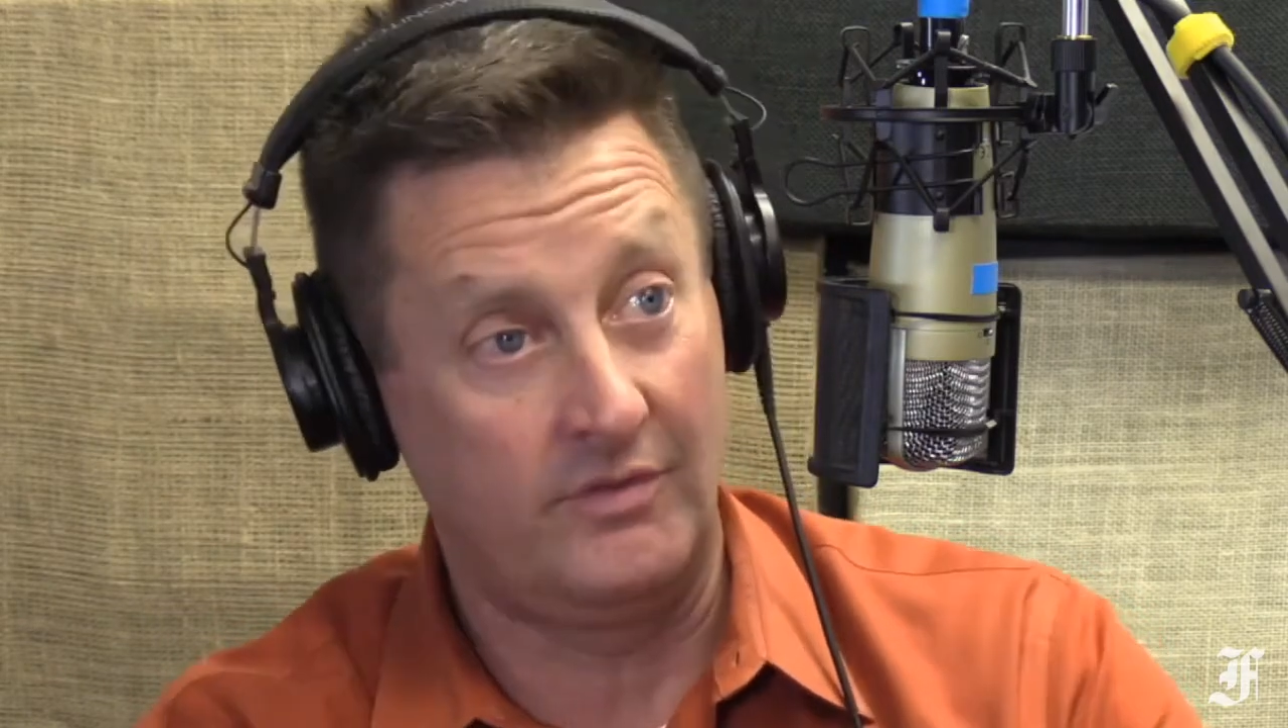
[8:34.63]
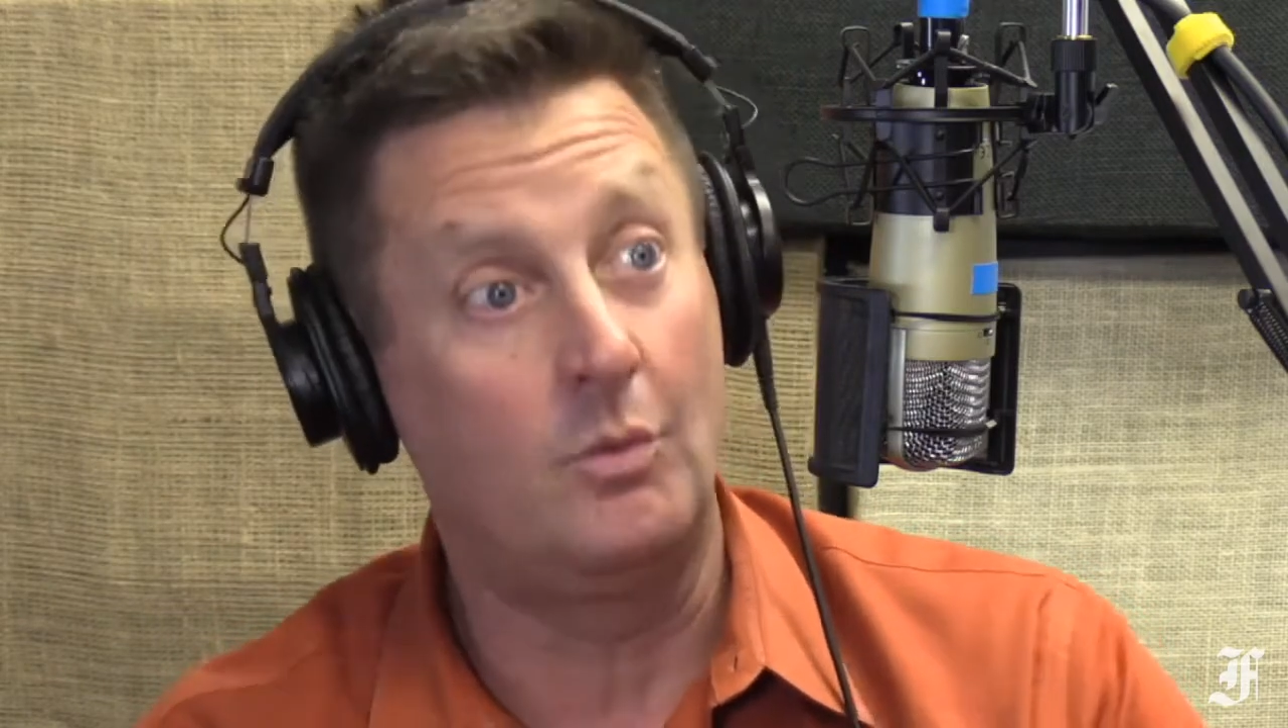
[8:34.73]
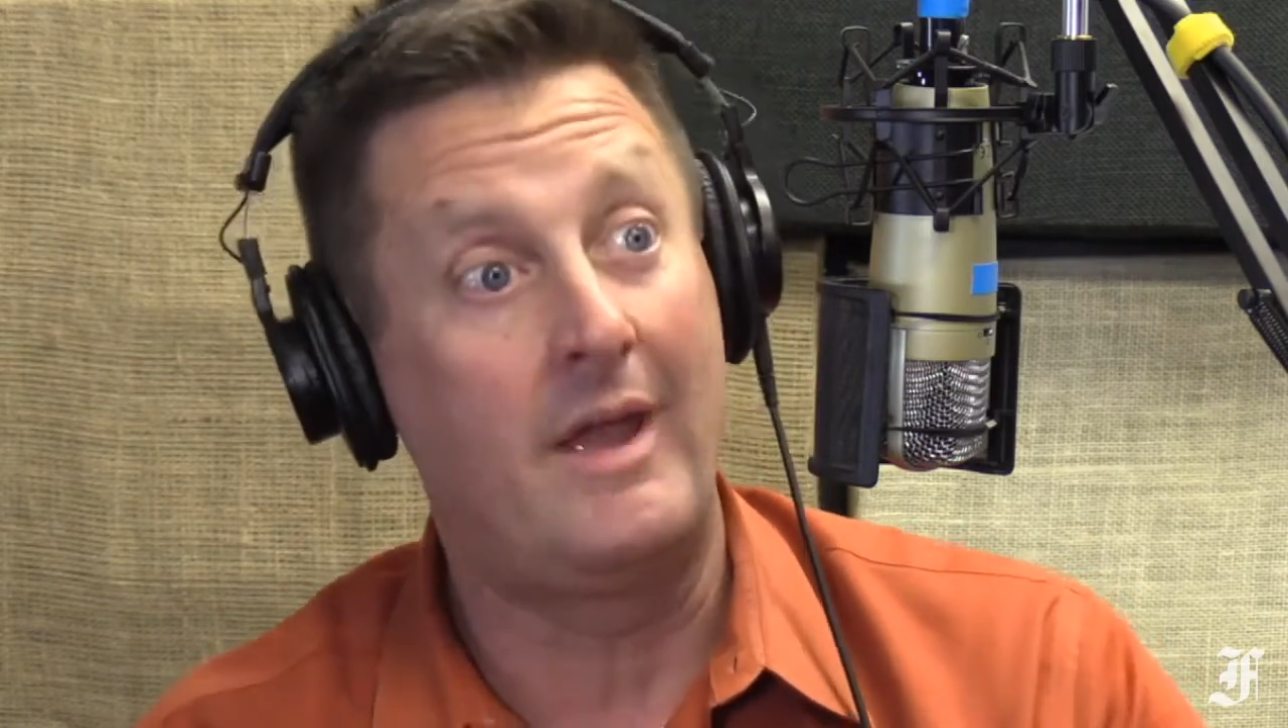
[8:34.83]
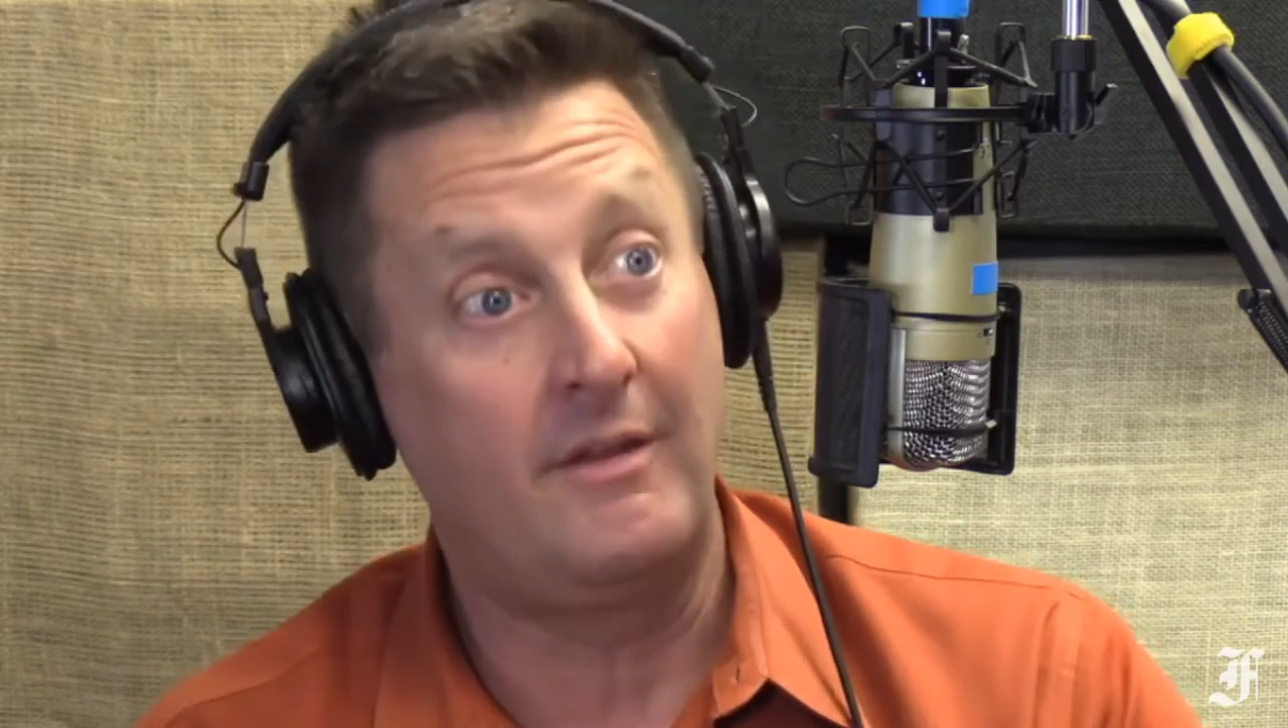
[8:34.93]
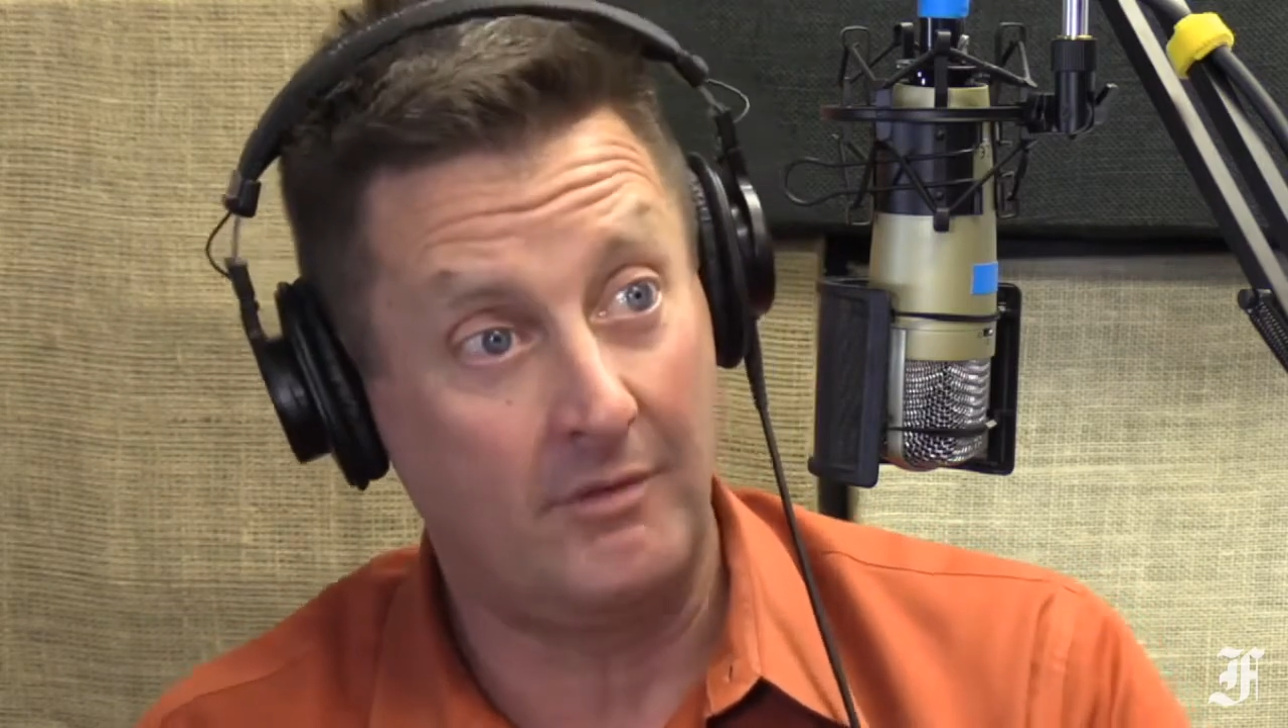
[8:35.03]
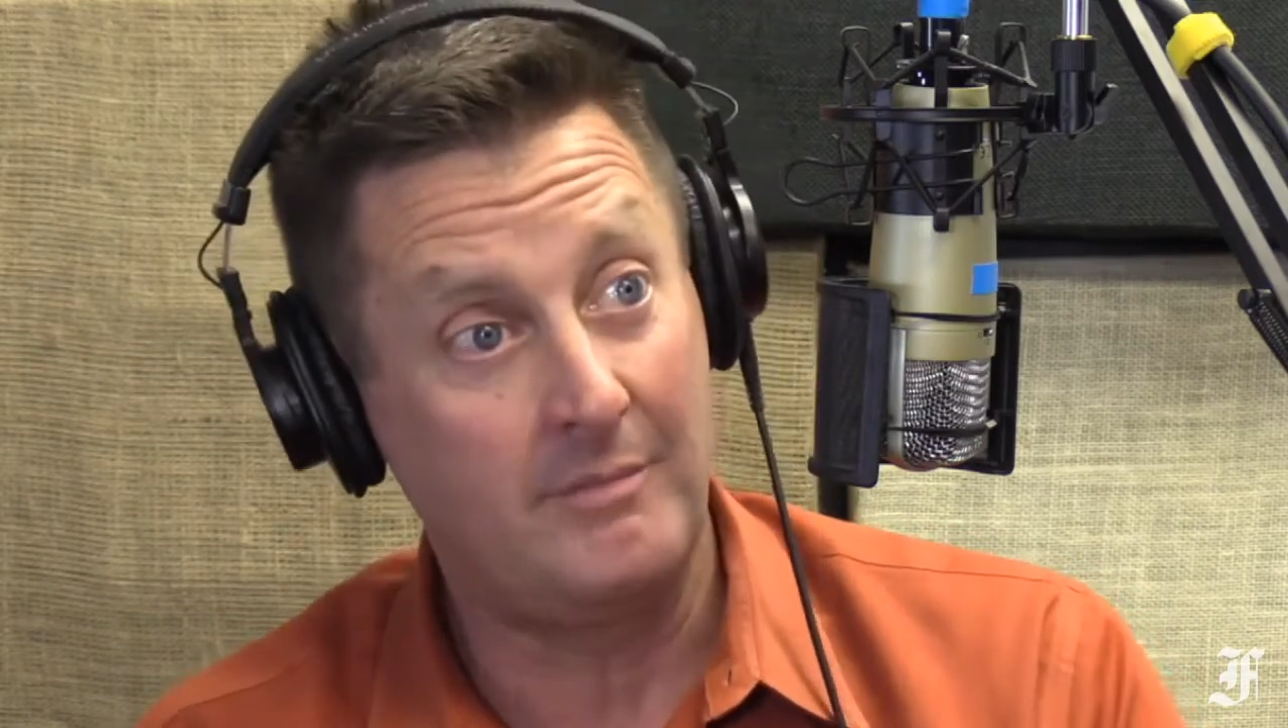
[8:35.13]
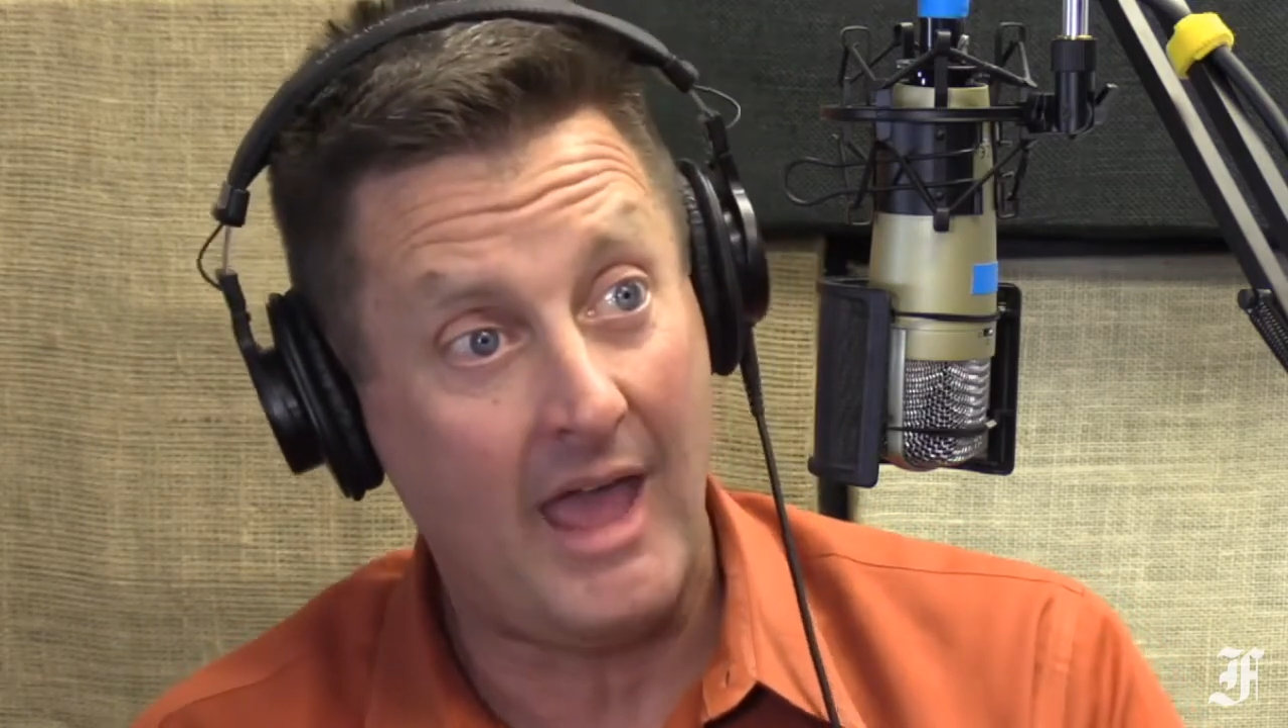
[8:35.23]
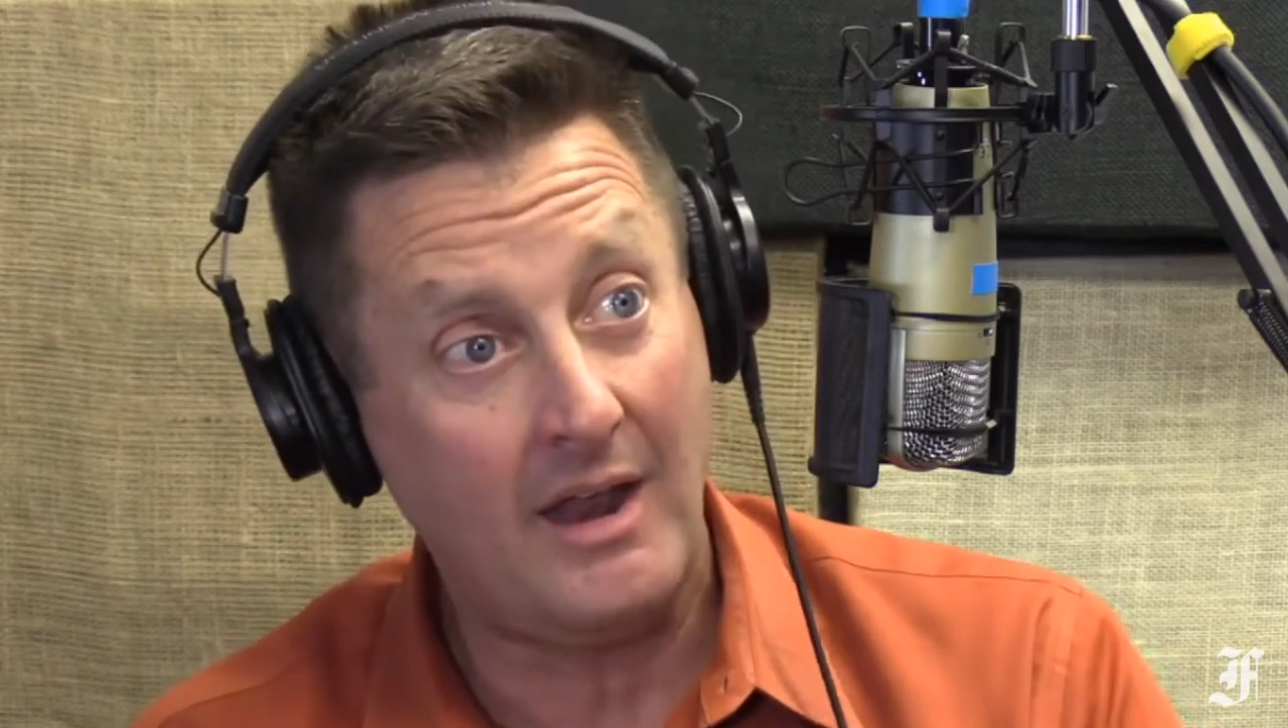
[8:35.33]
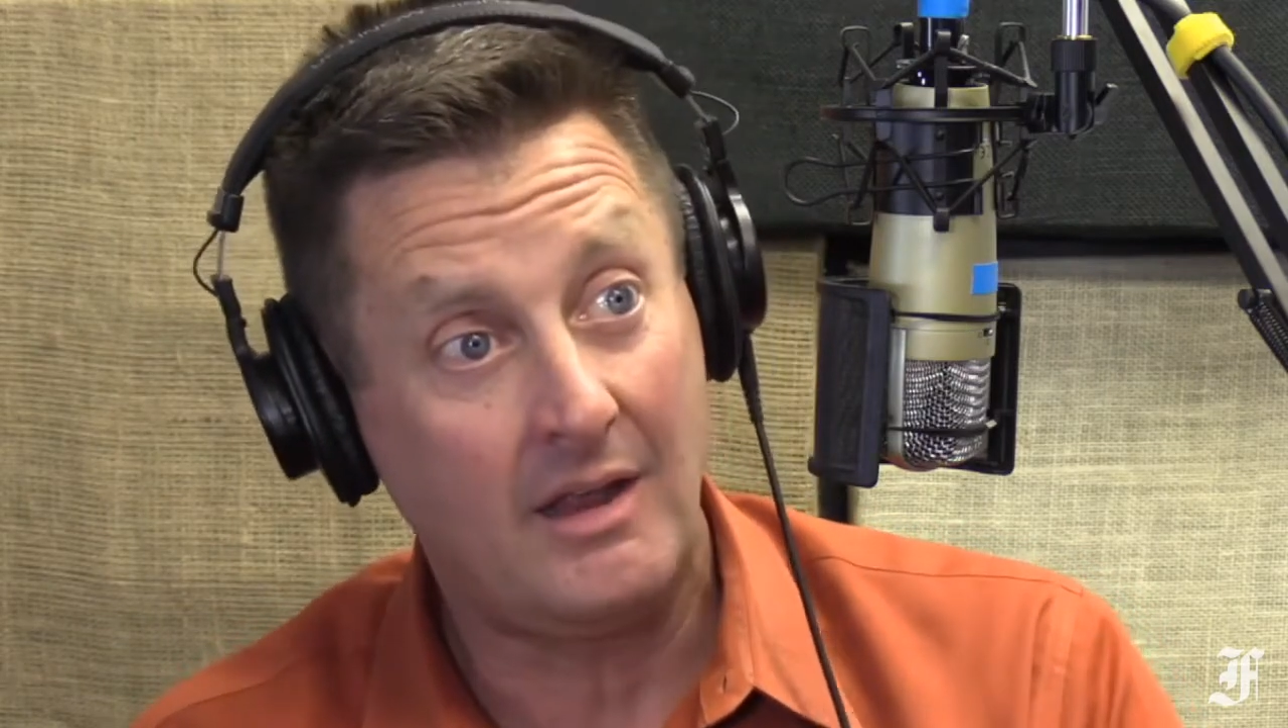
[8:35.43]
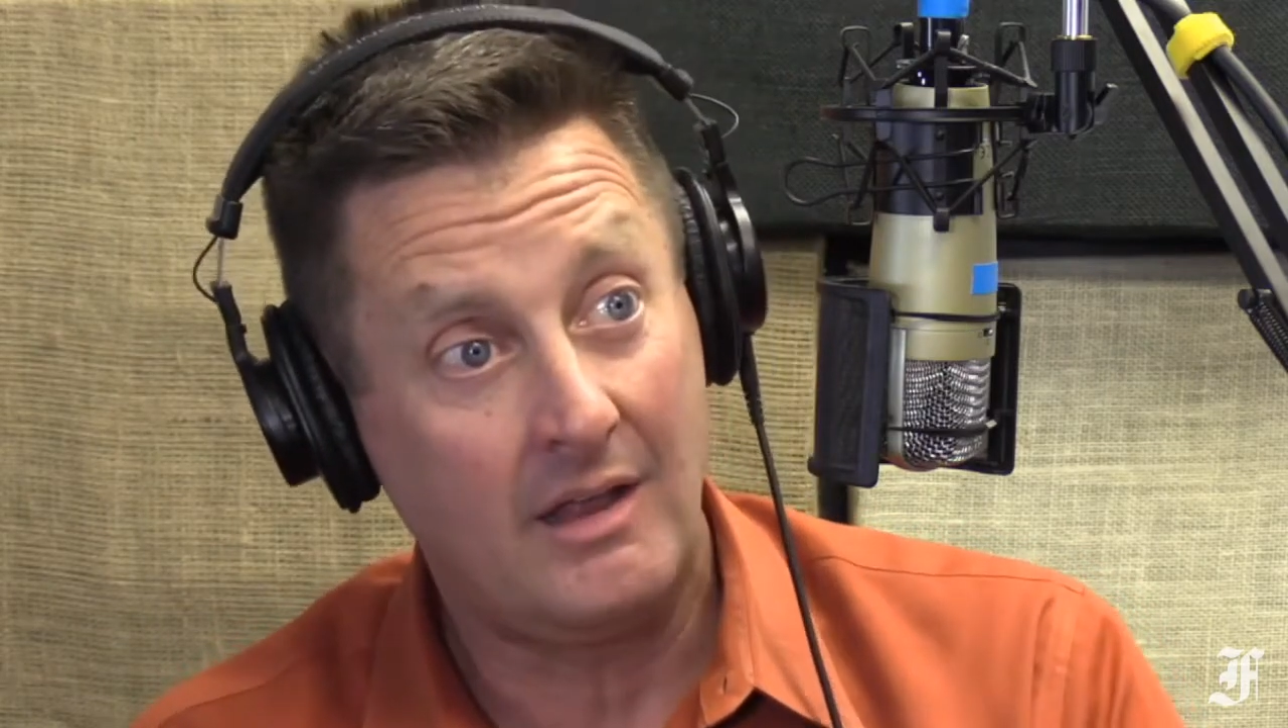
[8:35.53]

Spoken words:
away from that,